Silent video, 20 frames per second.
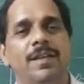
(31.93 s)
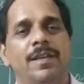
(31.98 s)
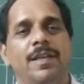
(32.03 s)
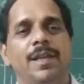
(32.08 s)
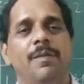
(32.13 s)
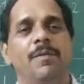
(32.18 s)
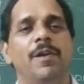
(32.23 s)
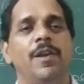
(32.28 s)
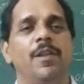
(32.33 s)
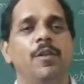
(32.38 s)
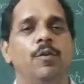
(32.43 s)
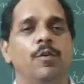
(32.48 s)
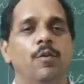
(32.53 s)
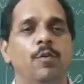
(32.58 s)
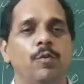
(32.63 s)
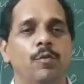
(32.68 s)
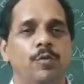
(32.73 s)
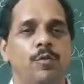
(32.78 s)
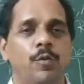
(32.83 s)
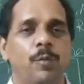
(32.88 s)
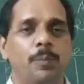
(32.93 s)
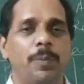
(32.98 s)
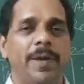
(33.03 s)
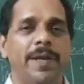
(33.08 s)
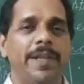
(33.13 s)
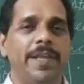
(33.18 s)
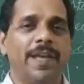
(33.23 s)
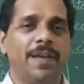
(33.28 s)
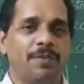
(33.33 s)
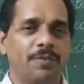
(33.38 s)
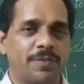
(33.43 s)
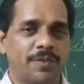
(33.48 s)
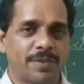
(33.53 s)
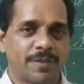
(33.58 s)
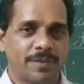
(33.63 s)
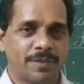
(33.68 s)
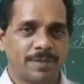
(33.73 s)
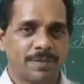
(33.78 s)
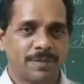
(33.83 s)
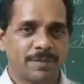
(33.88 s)
given you 2
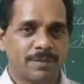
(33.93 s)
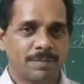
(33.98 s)
PDFs